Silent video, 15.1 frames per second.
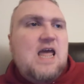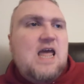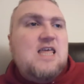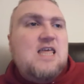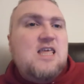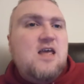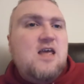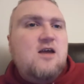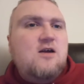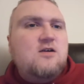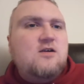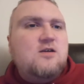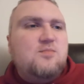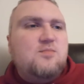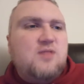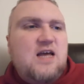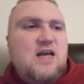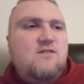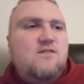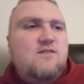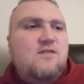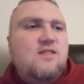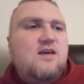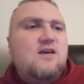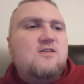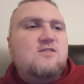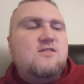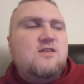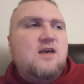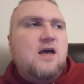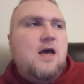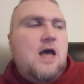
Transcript: a year to plan for this